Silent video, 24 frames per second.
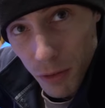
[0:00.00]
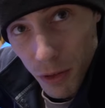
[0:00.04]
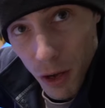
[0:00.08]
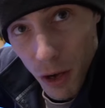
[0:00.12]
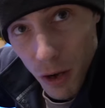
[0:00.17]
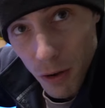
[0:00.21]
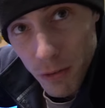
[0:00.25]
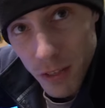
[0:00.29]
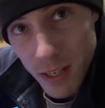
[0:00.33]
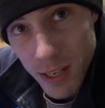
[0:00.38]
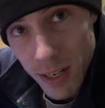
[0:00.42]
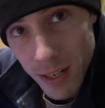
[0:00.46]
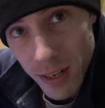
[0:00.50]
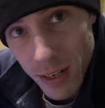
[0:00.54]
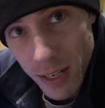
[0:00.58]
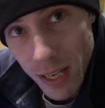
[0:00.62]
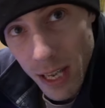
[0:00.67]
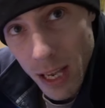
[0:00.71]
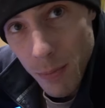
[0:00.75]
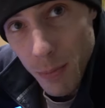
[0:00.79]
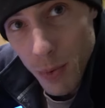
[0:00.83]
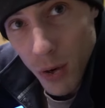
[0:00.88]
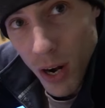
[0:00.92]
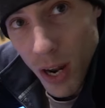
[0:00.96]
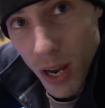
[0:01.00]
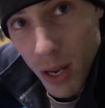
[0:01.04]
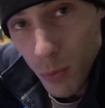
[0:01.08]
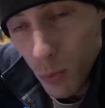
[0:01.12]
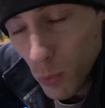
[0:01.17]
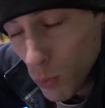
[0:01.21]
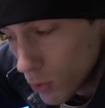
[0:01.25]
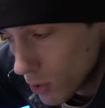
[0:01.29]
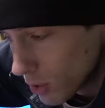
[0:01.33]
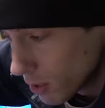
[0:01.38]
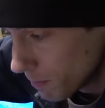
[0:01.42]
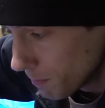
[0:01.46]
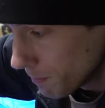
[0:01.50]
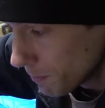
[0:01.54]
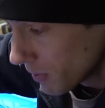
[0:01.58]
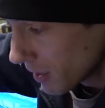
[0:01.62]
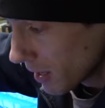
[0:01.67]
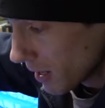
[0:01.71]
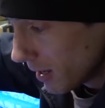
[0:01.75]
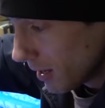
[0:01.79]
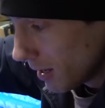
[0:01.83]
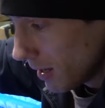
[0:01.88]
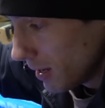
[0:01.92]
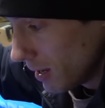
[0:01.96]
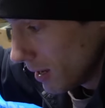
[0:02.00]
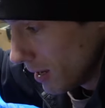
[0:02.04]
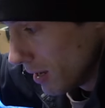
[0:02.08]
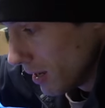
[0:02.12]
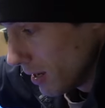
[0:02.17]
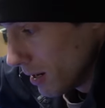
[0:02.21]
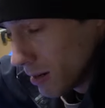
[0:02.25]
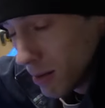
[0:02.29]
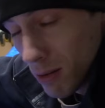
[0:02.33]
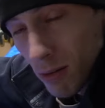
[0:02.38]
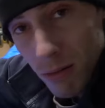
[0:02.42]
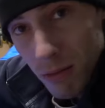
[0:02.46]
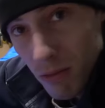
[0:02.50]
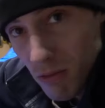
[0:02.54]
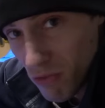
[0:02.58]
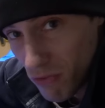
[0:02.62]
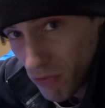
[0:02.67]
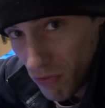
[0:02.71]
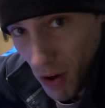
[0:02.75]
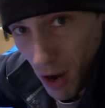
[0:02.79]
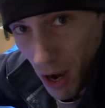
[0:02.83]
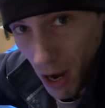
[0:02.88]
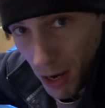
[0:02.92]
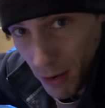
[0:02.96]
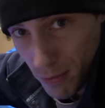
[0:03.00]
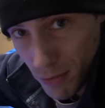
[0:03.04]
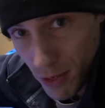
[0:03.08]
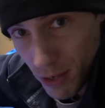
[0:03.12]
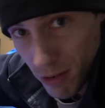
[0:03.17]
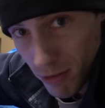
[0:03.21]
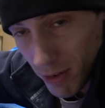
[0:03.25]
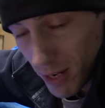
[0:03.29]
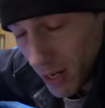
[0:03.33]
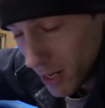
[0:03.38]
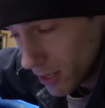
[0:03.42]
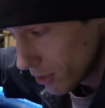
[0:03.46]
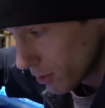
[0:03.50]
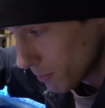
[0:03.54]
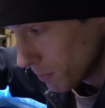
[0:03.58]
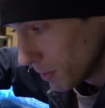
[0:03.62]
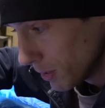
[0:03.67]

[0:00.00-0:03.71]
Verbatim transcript: loft here to keep your head warm in five degrees or